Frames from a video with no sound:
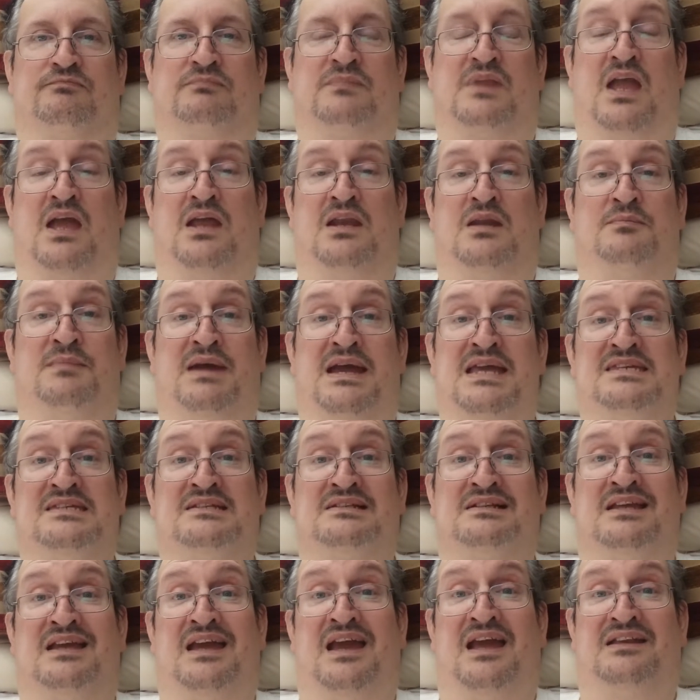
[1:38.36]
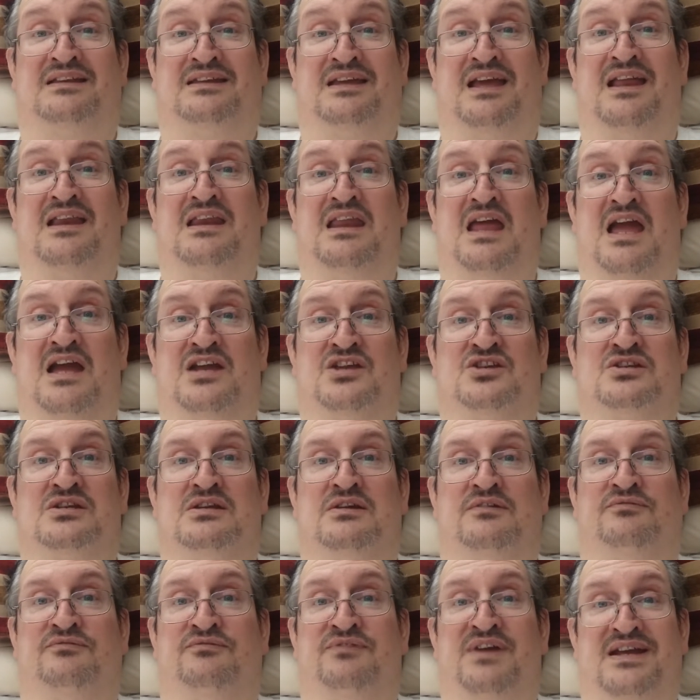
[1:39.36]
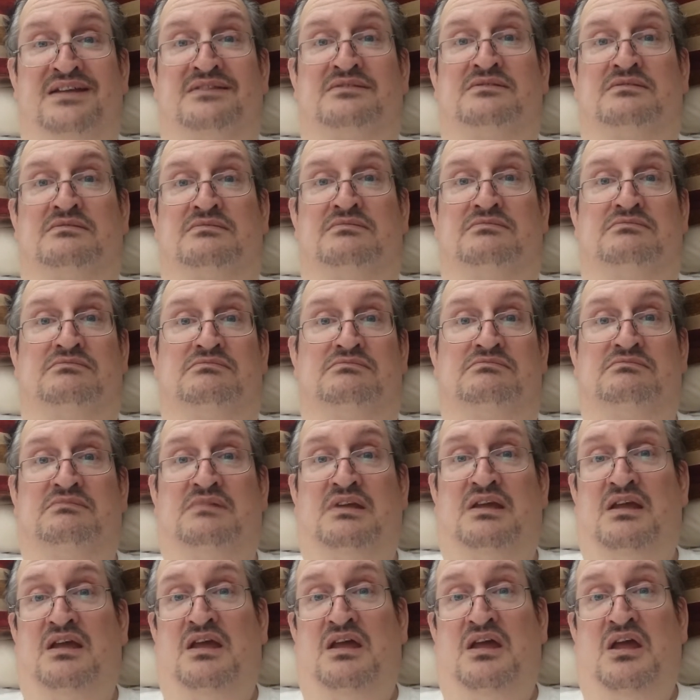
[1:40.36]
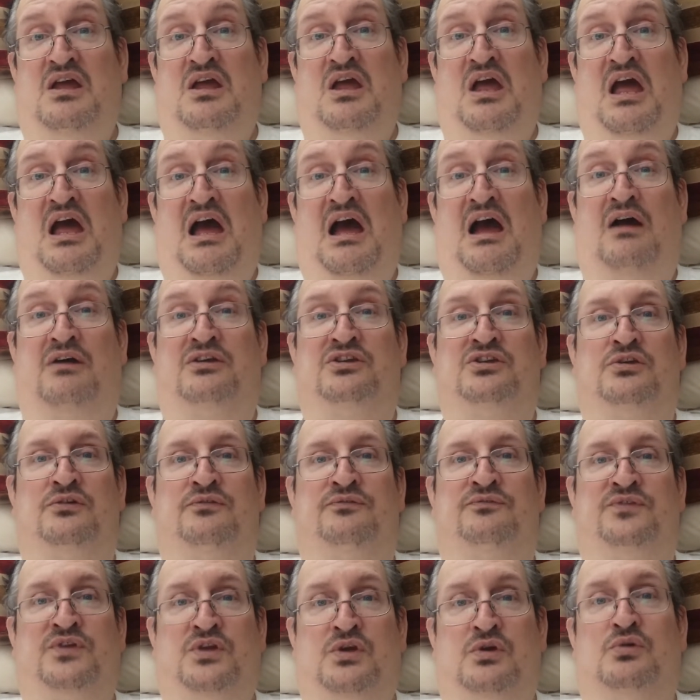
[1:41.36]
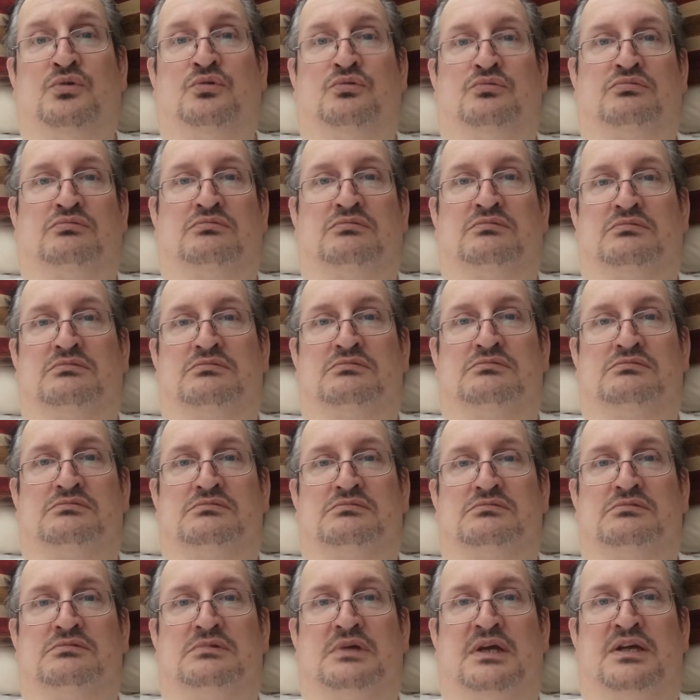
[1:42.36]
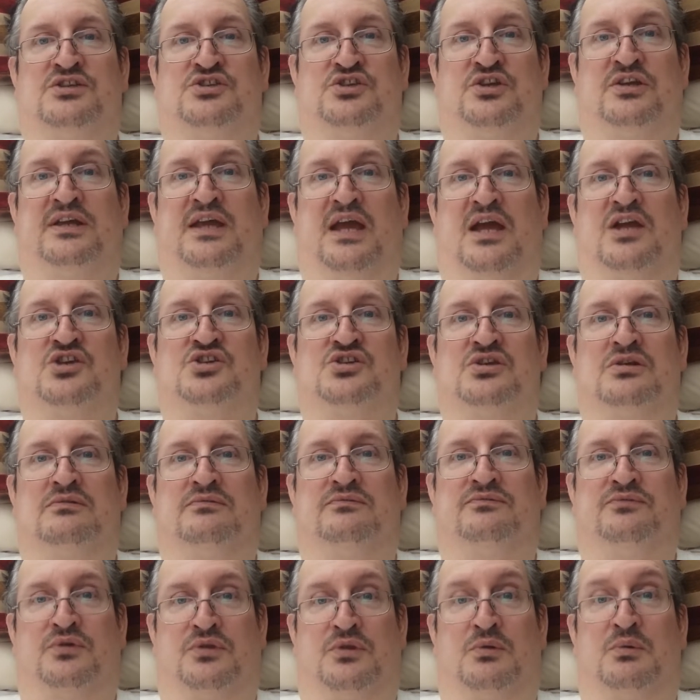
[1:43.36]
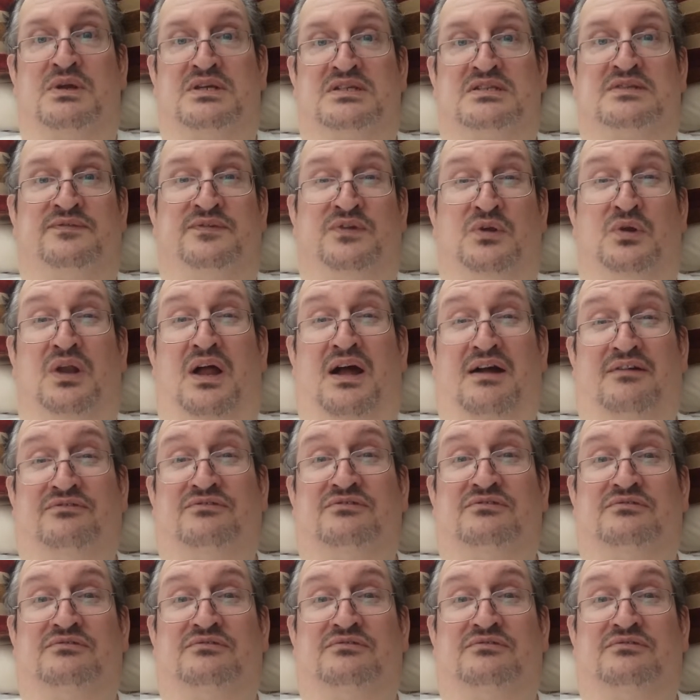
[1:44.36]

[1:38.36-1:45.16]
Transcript: And amazingly, it can actually affect how you view education for the rest of your life.